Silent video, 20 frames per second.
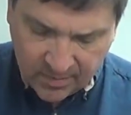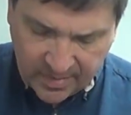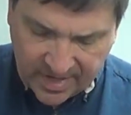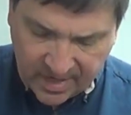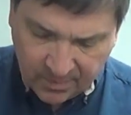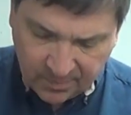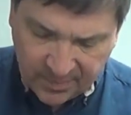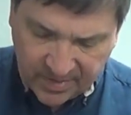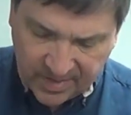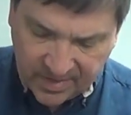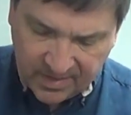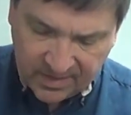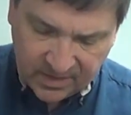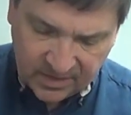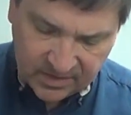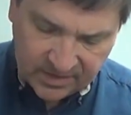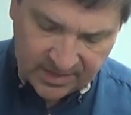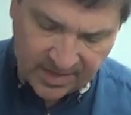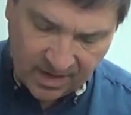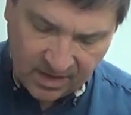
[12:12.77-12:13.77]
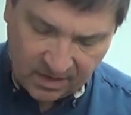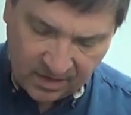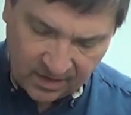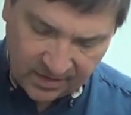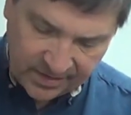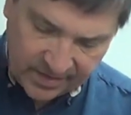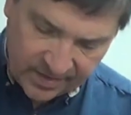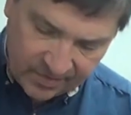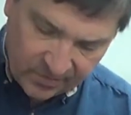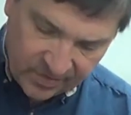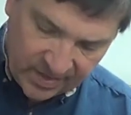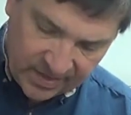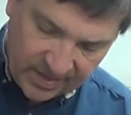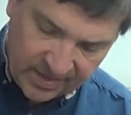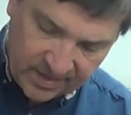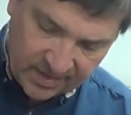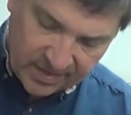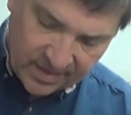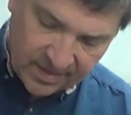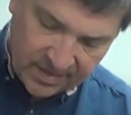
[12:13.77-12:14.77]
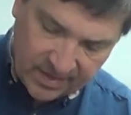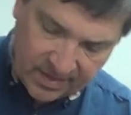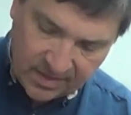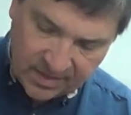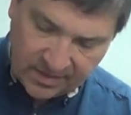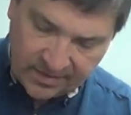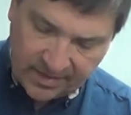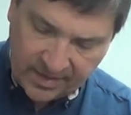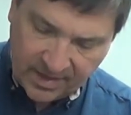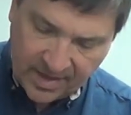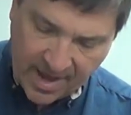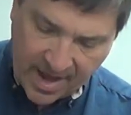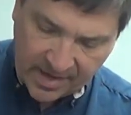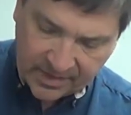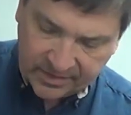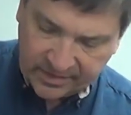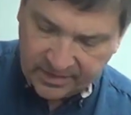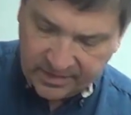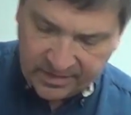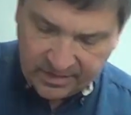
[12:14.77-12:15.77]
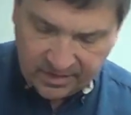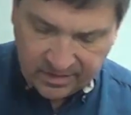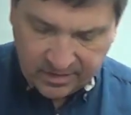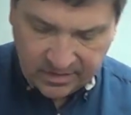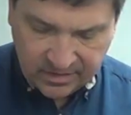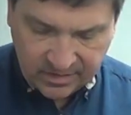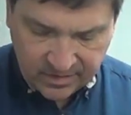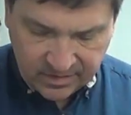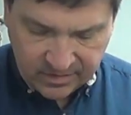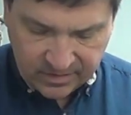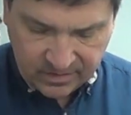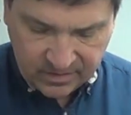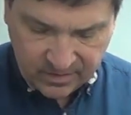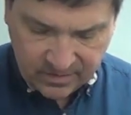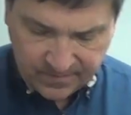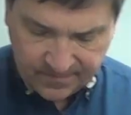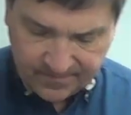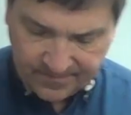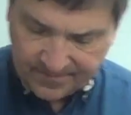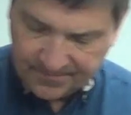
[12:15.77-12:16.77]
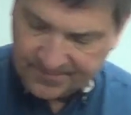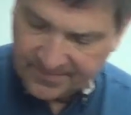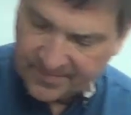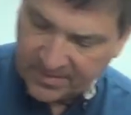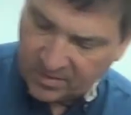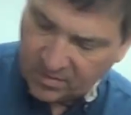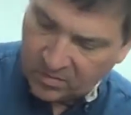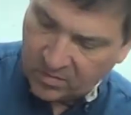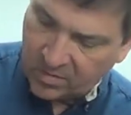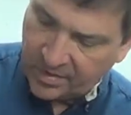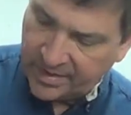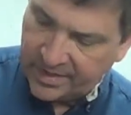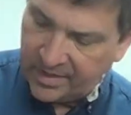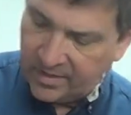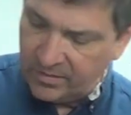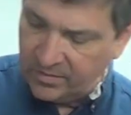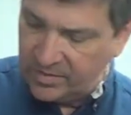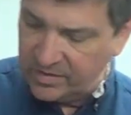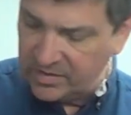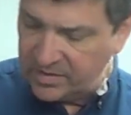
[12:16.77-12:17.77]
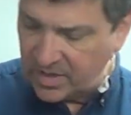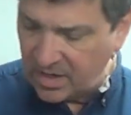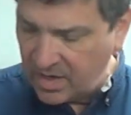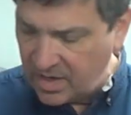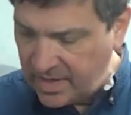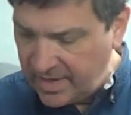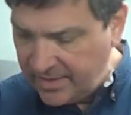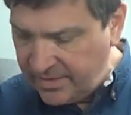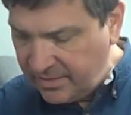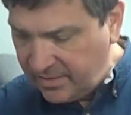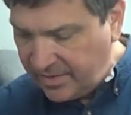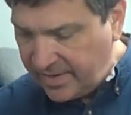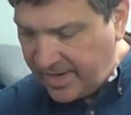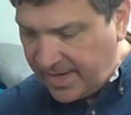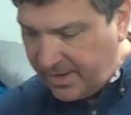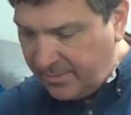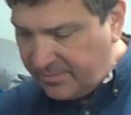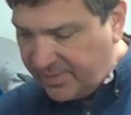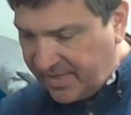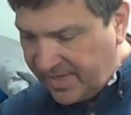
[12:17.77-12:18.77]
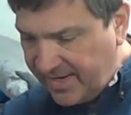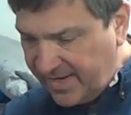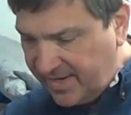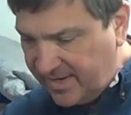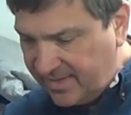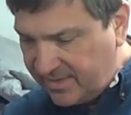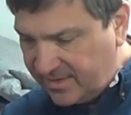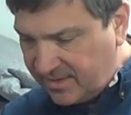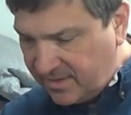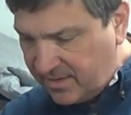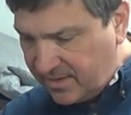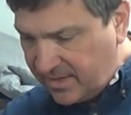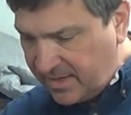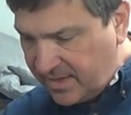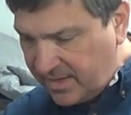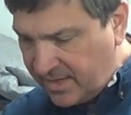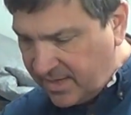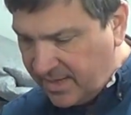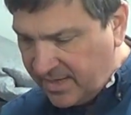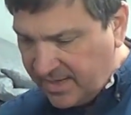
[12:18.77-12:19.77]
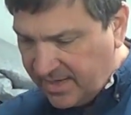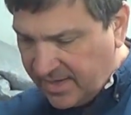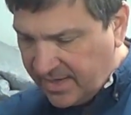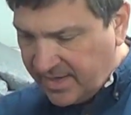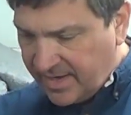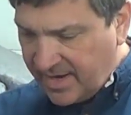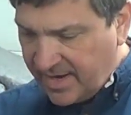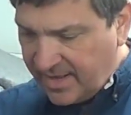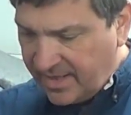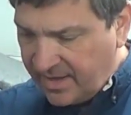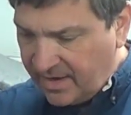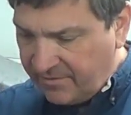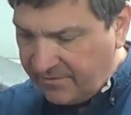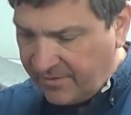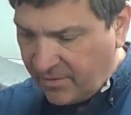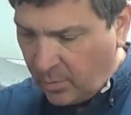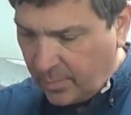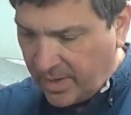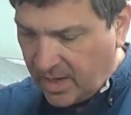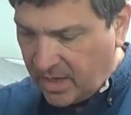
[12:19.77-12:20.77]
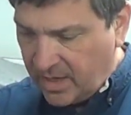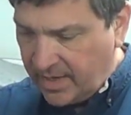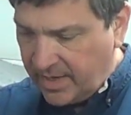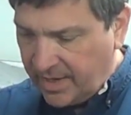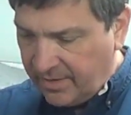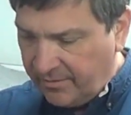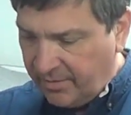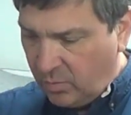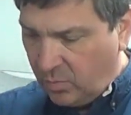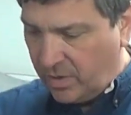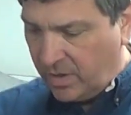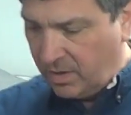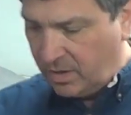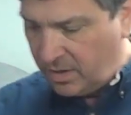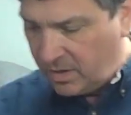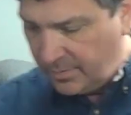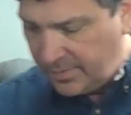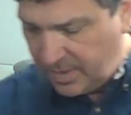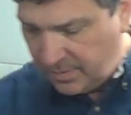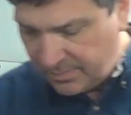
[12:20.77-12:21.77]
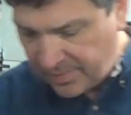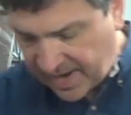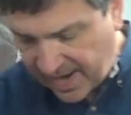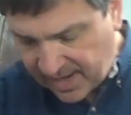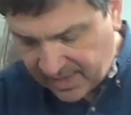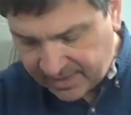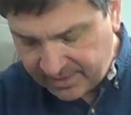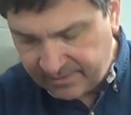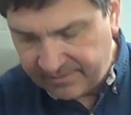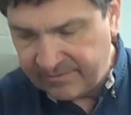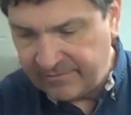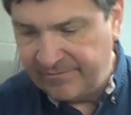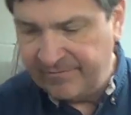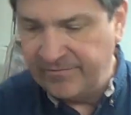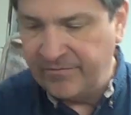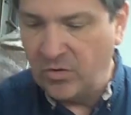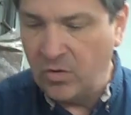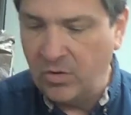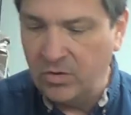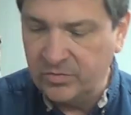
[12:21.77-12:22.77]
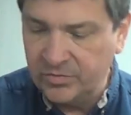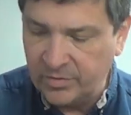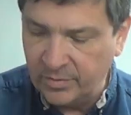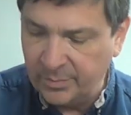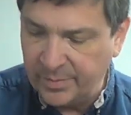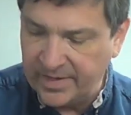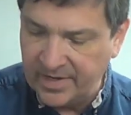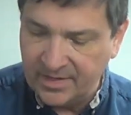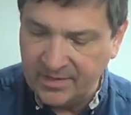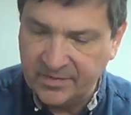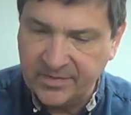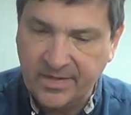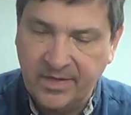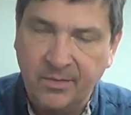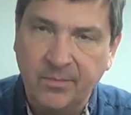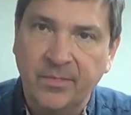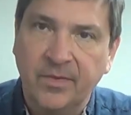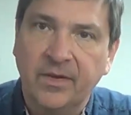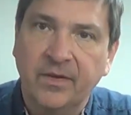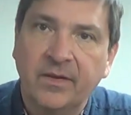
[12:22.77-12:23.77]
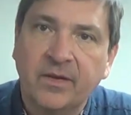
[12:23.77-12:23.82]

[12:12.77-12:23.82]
to make a pin to sell, and they lacked in their audio design, their gameplay design. Yeah, they fell behind everywhere. I mean, Bally far surpassed them